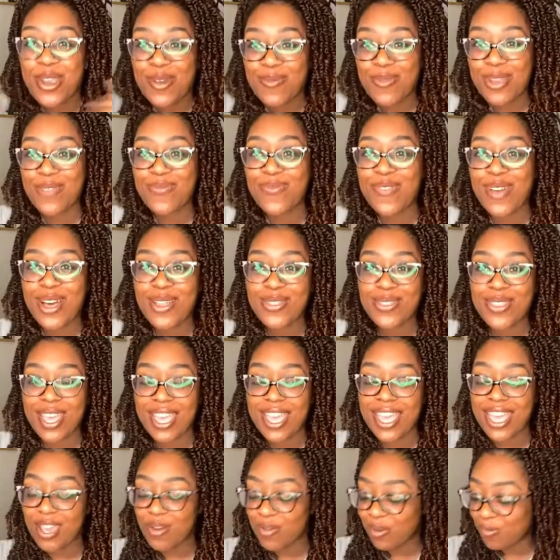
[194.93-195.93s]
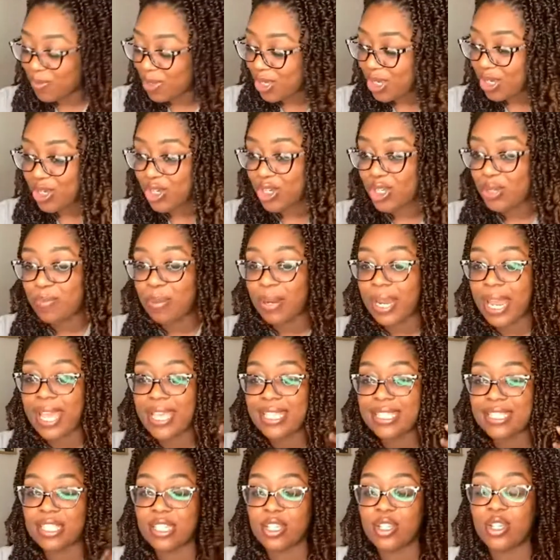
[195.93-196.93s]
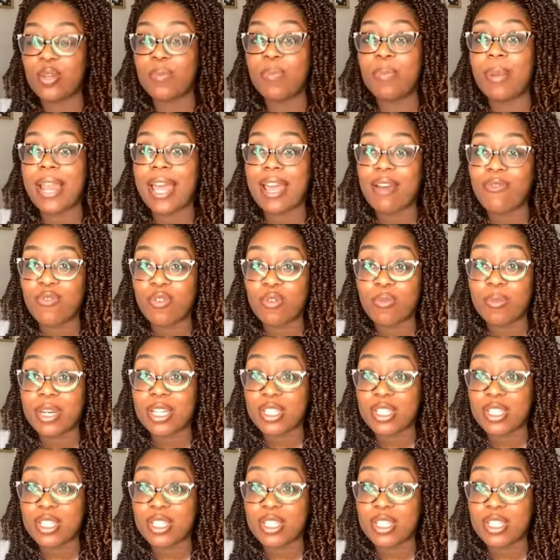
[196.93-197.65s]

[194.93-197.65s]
We felt that it would be a good place and a good platform.